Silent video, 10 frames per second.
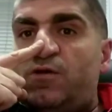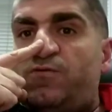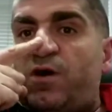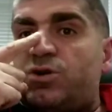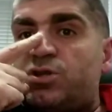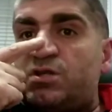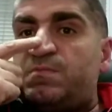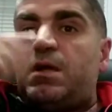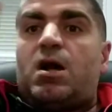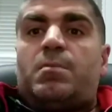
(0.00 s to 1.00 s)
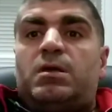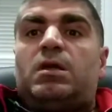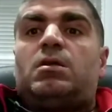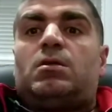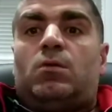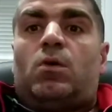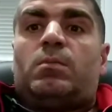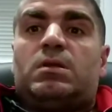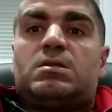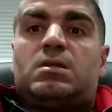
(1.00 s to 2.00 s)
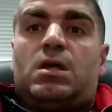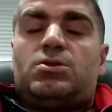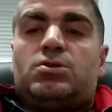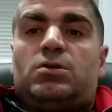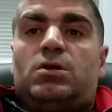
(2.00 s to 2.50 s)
function becoming in a normal stage.